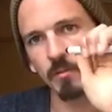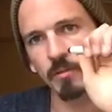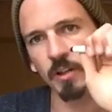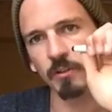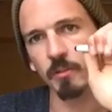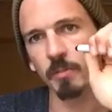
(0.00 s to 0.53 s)

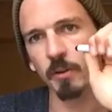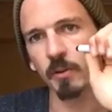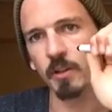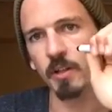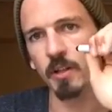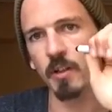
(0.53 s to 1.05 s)

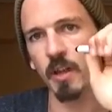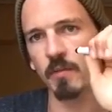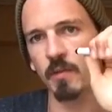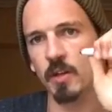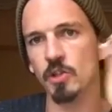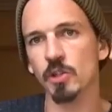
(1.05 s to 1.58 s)
flexibility in
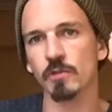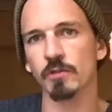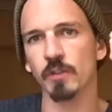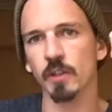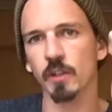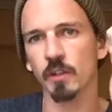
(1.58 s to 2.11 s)
that injured
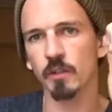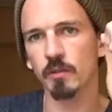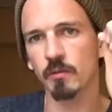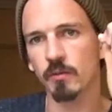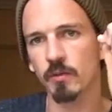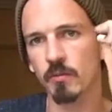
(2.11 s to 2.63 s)

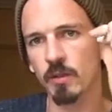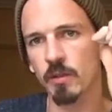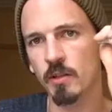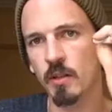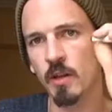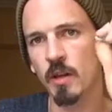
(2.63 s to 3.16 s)
finger for
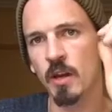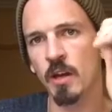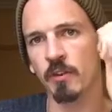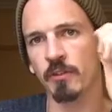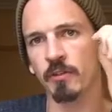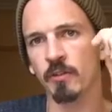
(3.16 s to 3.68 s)
me
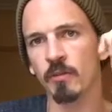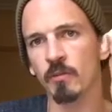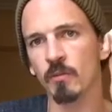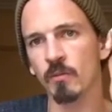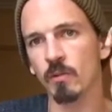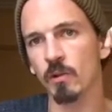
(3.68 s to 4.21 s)
is
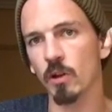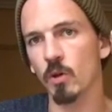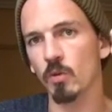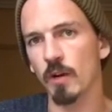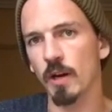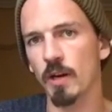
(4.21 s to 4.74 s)
low
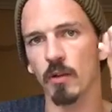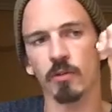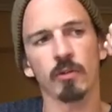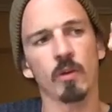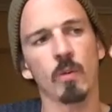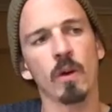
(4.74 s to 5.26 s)
right now,
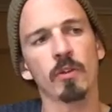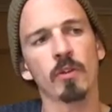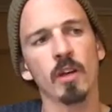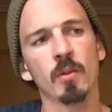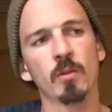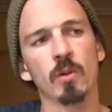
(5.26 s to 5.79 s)
so I
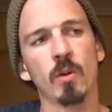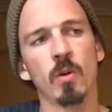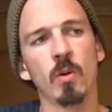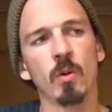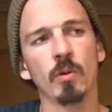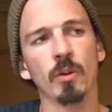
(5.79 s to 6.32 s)
wasn't able to
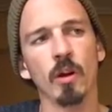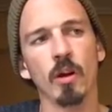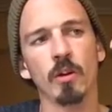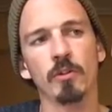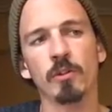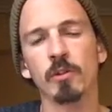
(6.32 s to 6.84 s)
hold
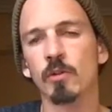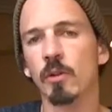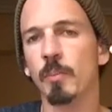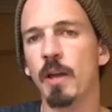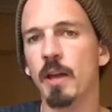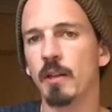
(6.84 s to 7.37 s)
onto a
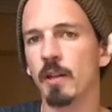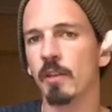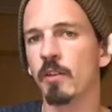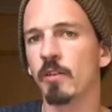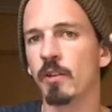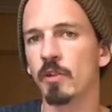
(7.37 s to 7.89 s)
pen like
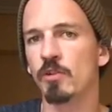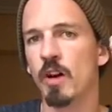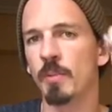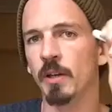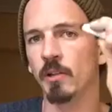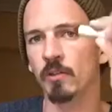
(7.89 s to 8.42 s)
this without
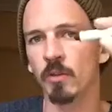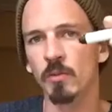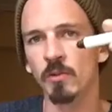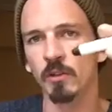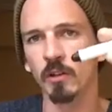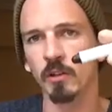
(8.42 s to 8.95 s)
dropping it. So I'm
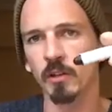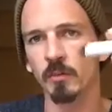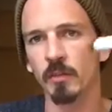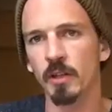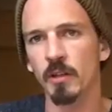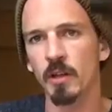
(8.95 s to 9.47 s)
using a little
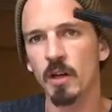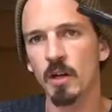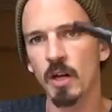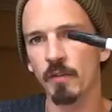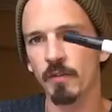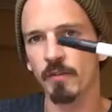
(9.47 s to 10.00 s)
bit
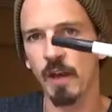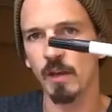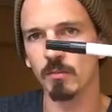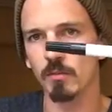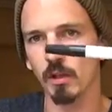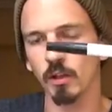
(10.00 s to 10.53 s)
of a
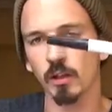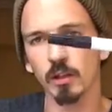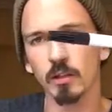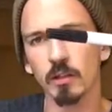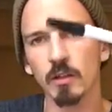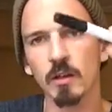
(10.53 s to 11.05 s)
fatter
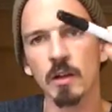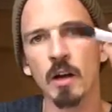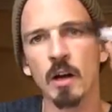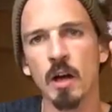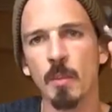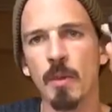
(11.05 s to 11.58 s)
marker,
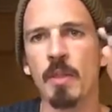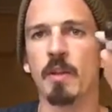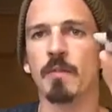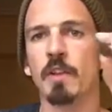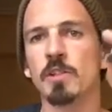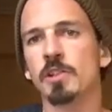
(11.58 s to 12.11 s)
and then
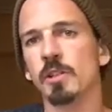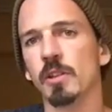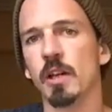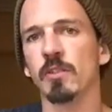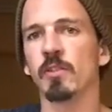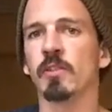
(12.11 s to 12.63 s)

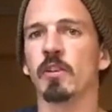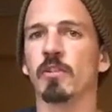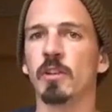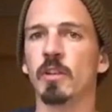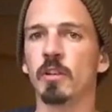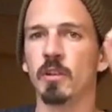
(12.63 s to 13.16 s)
eventually, as it starts
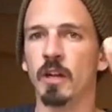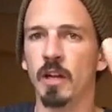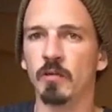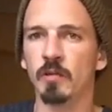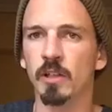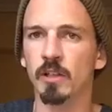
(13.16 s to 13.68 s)
to heal and I
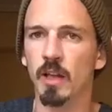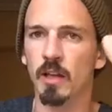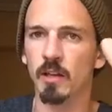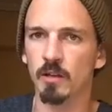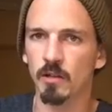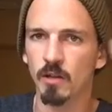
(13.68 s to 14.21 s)

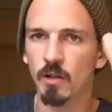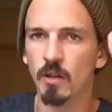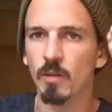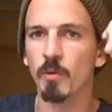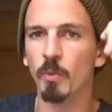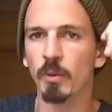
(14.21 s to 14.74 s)
regain
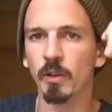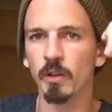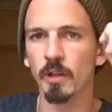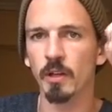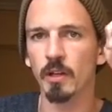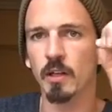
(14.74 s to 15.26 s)

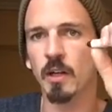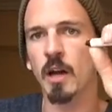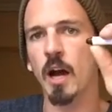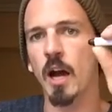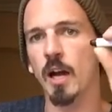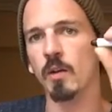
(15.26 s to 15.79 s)
mobility,
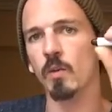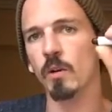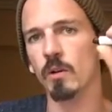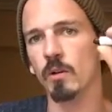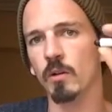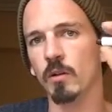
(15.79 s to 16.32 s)
I
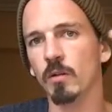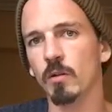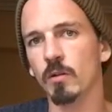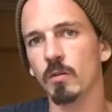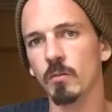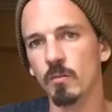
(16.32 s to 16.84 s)
will
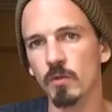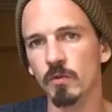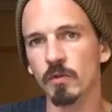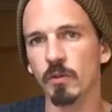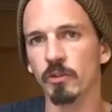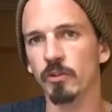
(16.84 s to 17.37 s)
move
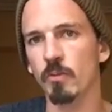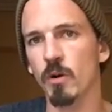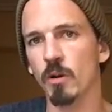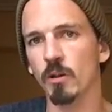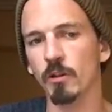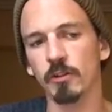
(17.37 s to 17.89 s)
to a
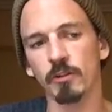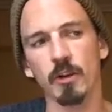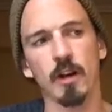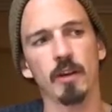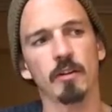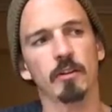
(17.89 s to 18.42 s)
smaller
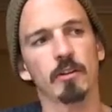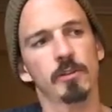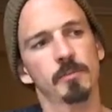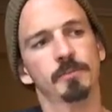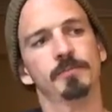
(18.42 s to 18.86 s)
size.